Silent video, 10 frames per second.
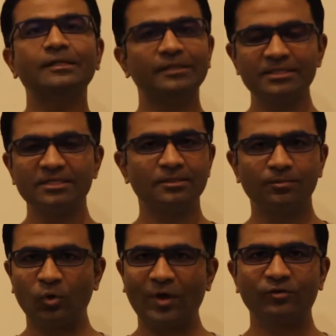This is
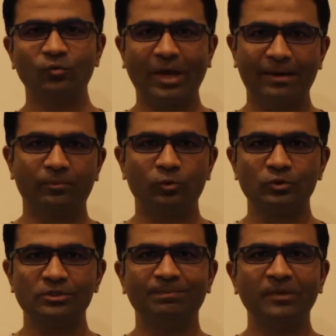proactive
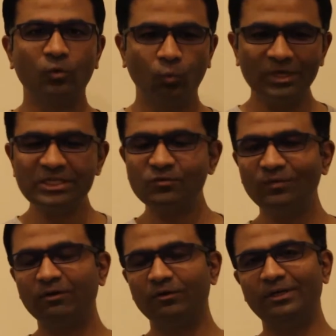approach. Once
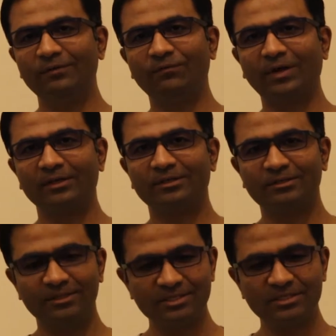we have defined
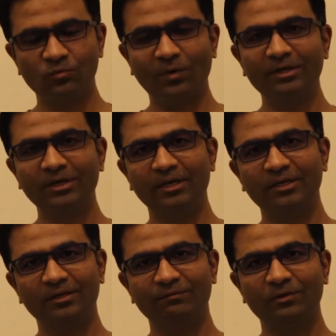that this is one
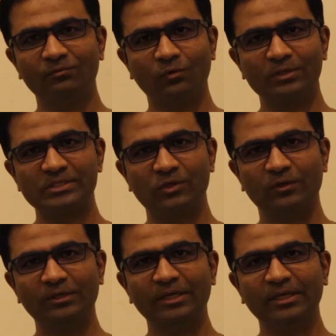area we will focus
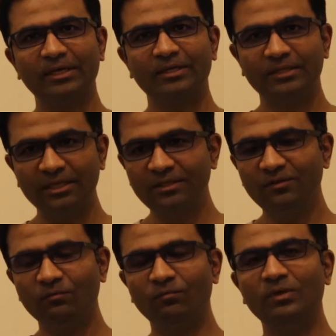on,
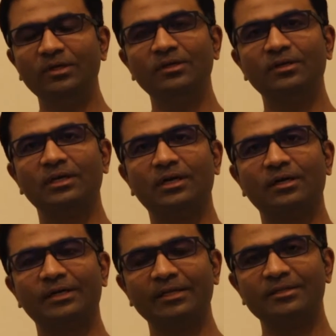then we
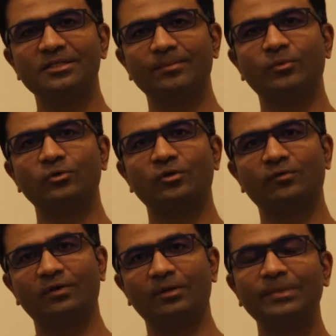take the support
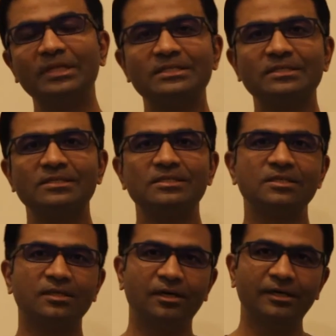of our
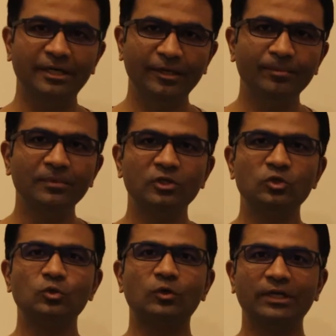pre-sales team
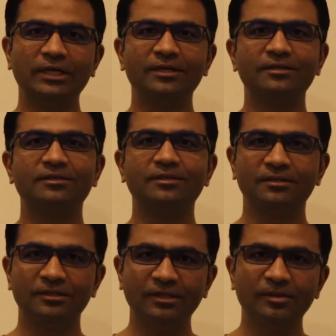to create
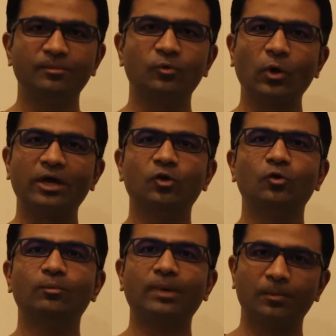the
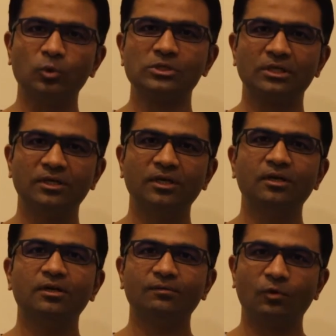proactive proposal
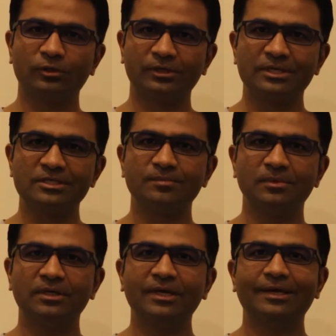for the
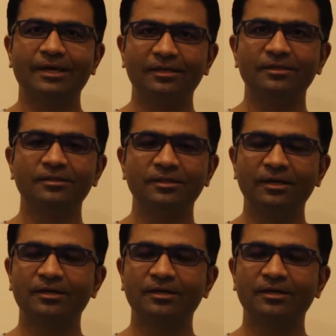customer, and then the